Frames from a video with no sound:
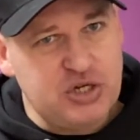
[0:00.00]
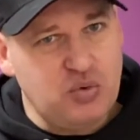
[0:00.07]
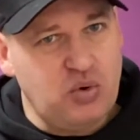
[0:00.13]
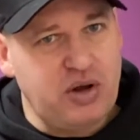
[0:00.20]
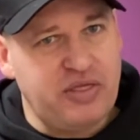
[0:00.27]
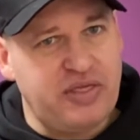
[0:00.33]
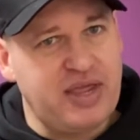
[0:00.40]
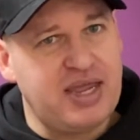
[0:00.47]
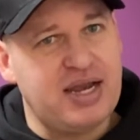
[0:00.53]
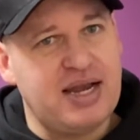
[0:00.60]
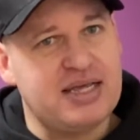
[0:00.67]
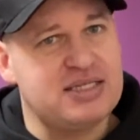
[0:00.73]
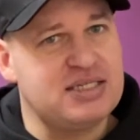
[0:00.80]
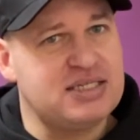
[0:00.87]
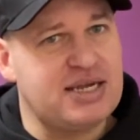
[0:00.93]
You wouldn't think it
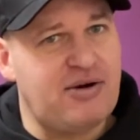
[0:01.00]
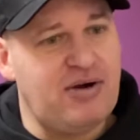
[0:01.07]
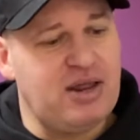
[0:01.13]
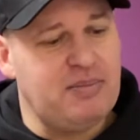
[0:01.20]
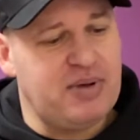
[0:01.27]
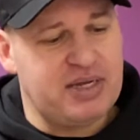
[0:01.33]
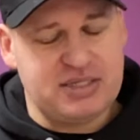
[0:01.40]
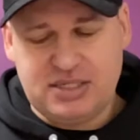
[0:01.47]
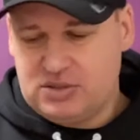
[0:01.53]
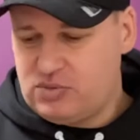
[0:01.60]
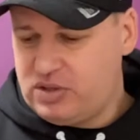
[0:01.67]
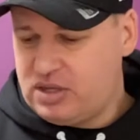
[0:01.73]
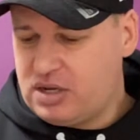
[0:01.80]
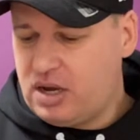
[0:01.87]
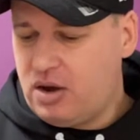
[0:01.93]
necessarily mixes
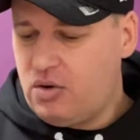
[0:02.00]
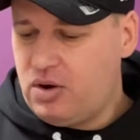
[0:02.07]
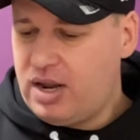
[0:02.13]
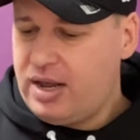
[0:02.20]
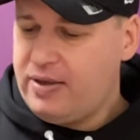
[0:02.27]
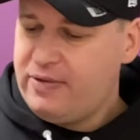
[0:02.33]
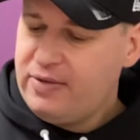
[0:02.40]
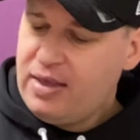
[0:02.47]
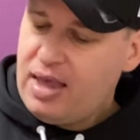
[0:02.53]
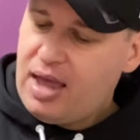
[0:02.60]
with the cola.